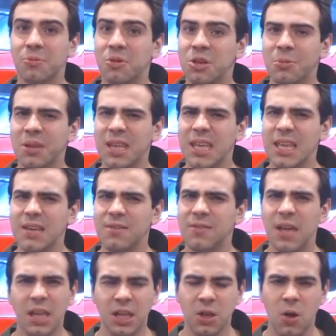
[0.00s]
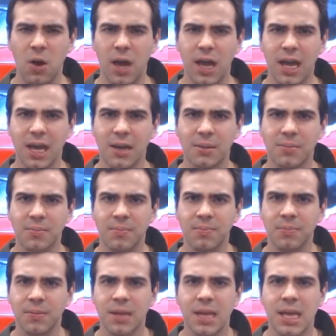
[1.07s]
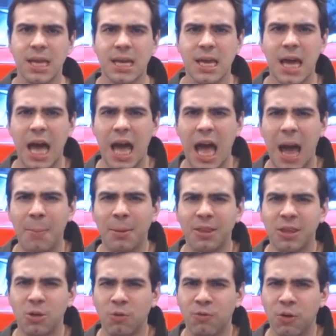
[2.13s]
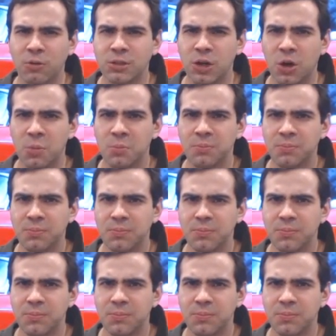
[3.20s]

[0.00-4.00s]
Would you believe Illinois? How about the old folks' home?